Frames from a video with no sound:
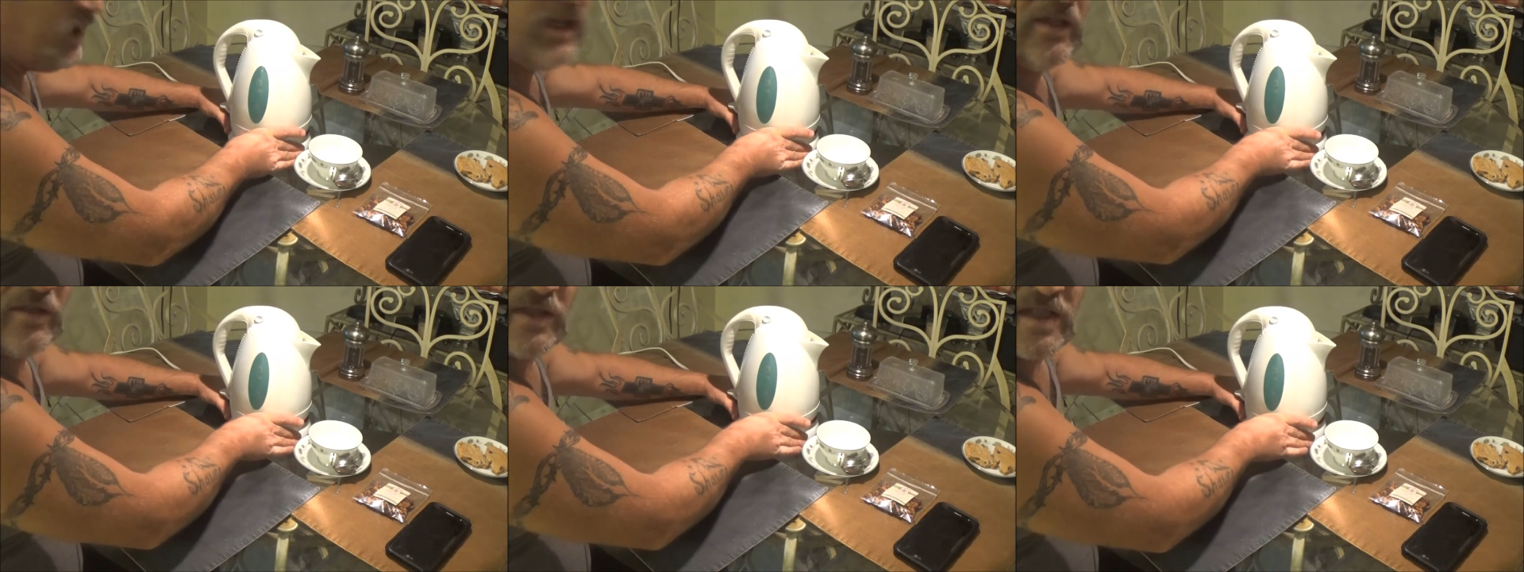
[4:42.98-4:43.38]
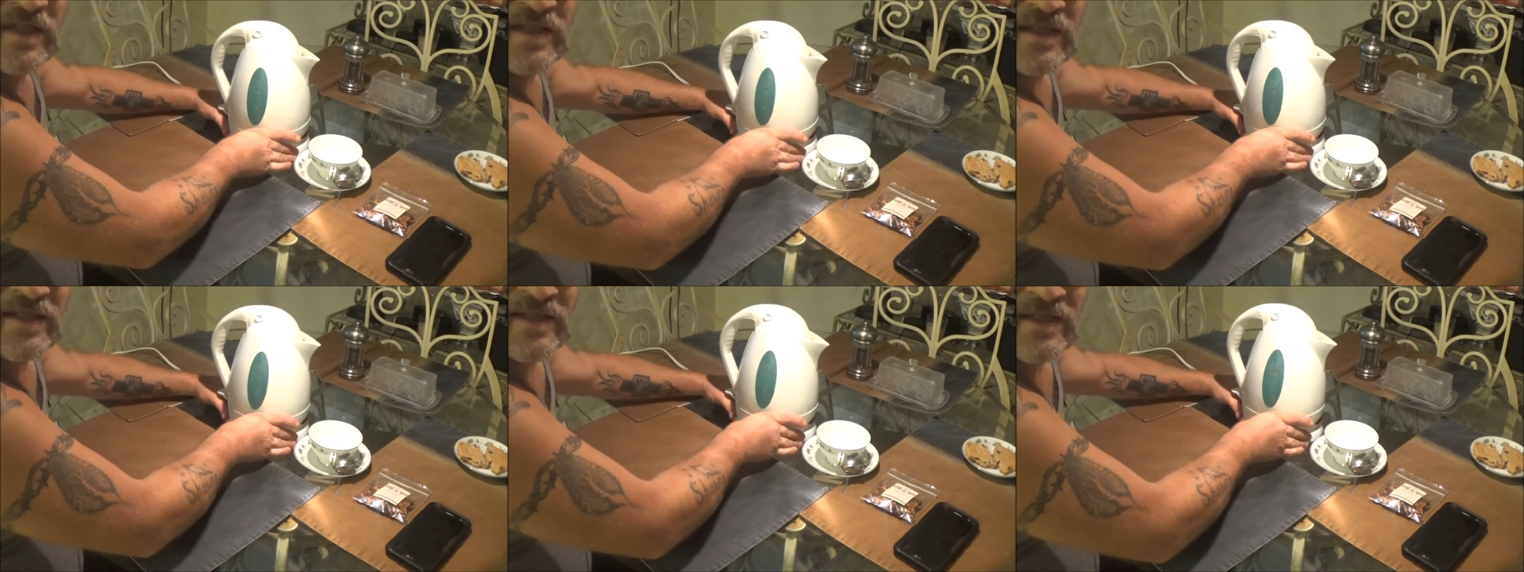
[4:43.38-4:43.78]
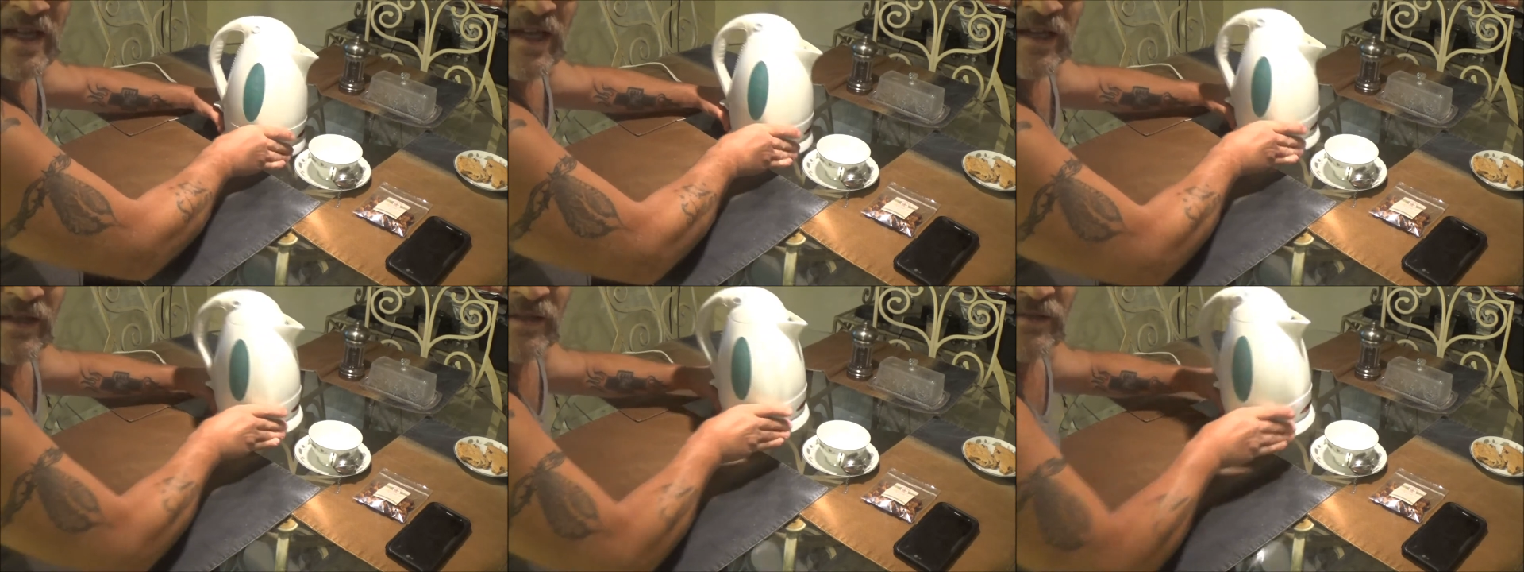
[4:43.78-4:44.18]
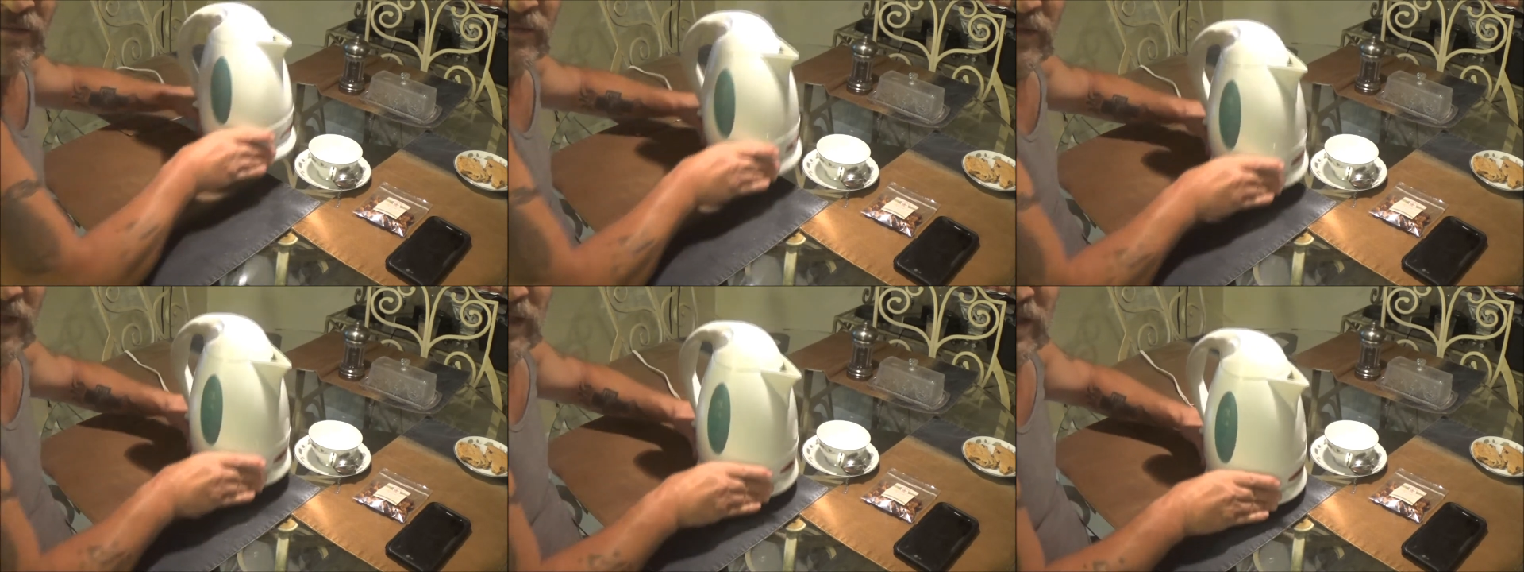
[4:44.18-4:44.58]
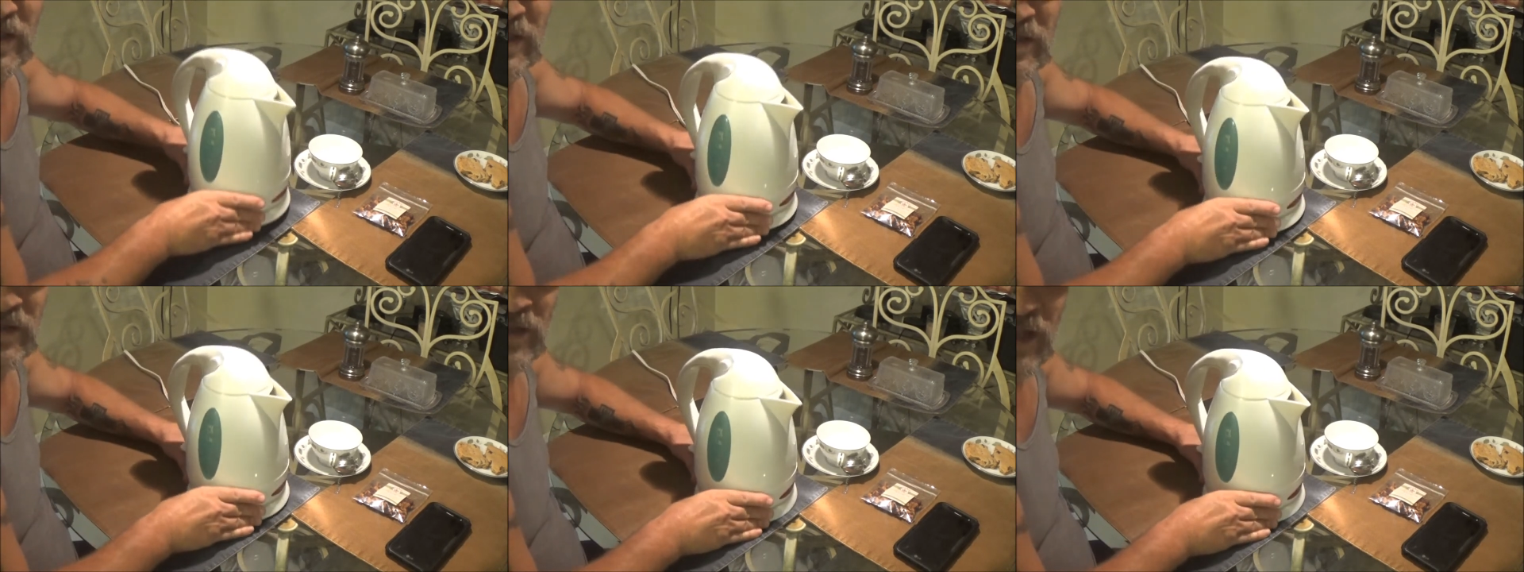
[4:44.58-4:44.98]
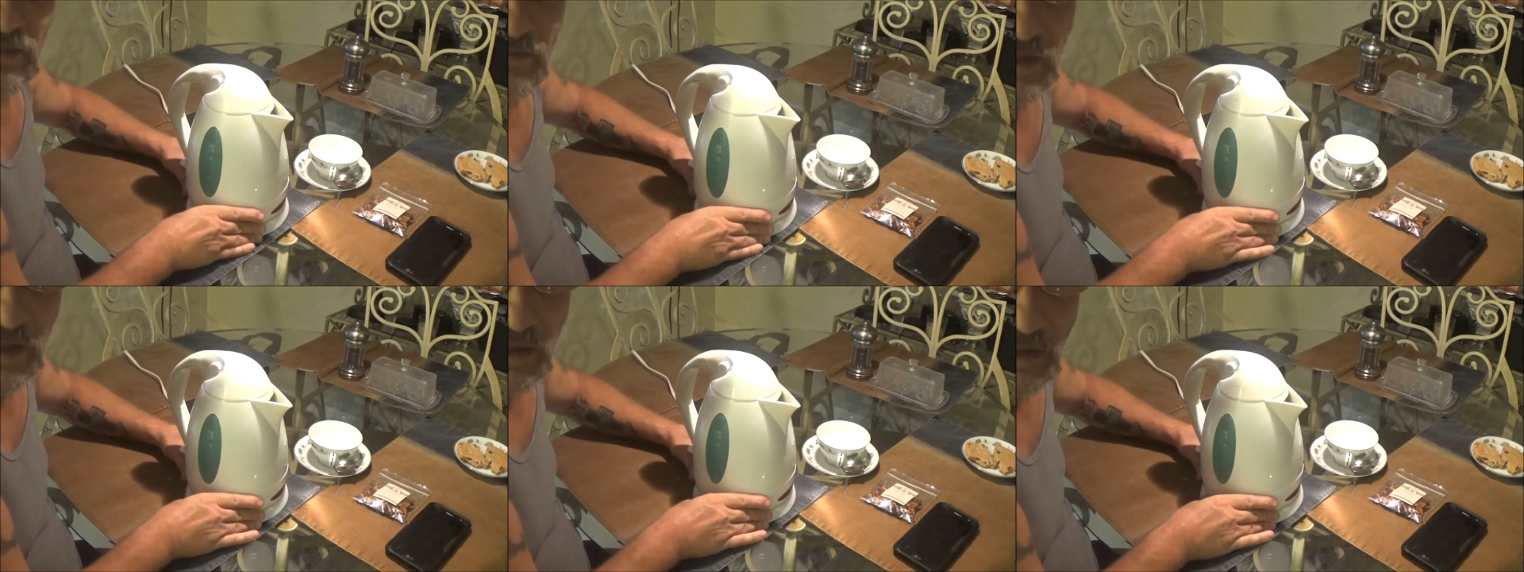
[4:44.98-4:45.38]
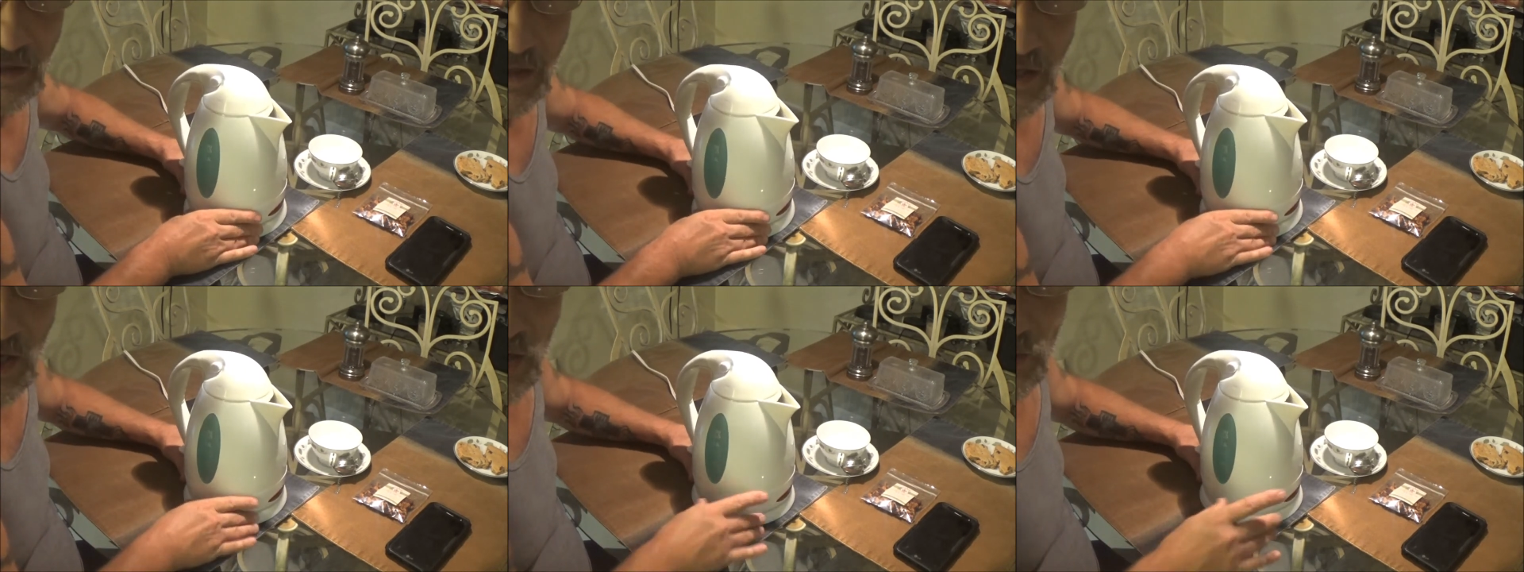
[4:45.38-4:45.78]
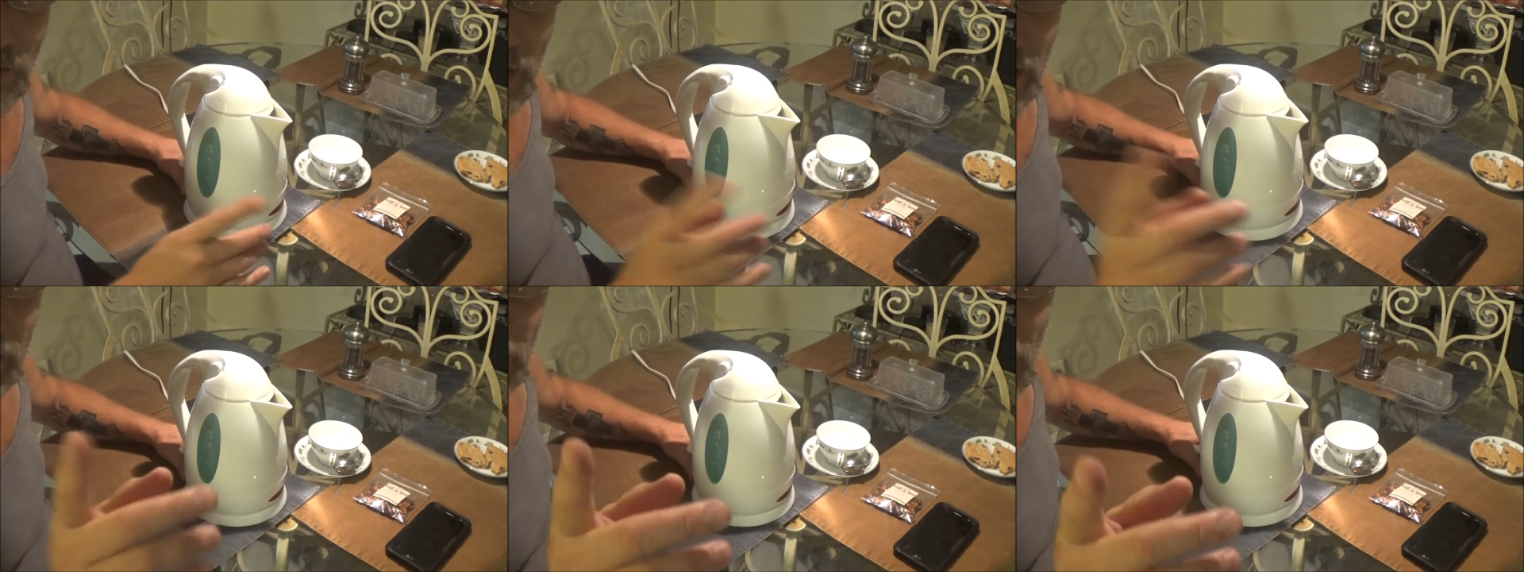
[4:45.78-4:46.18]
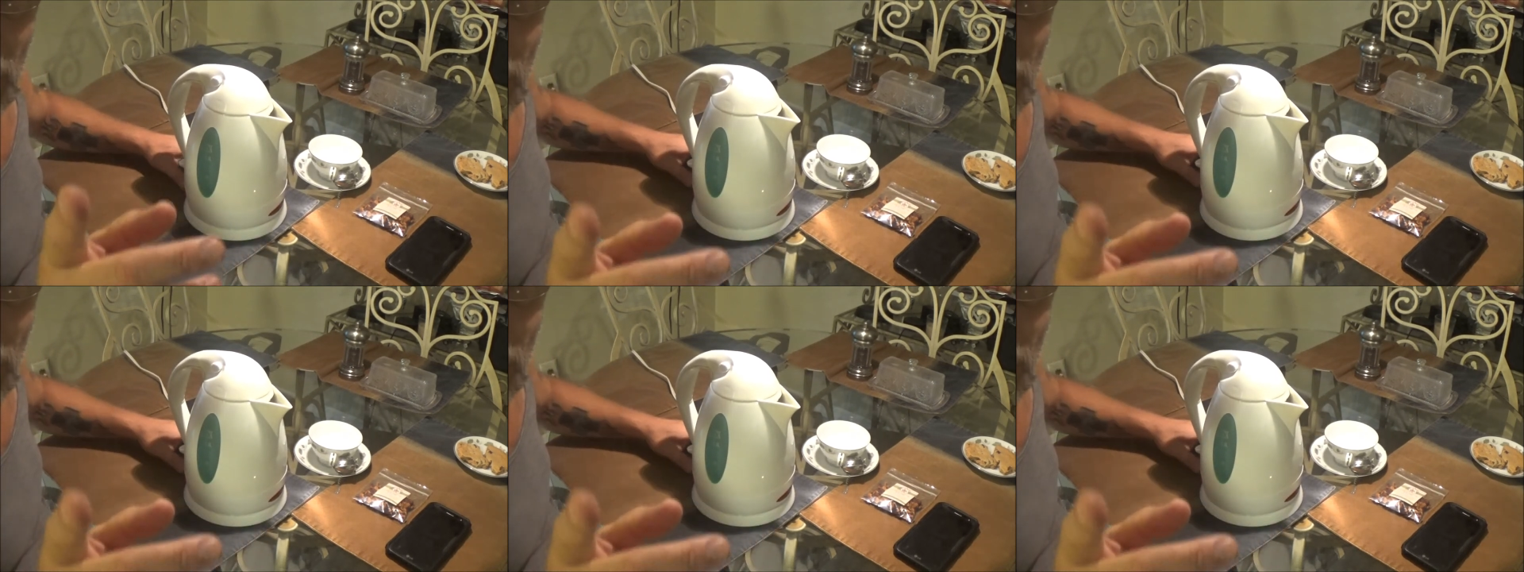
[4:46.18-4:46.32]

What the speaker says: [unreadable: no face in view]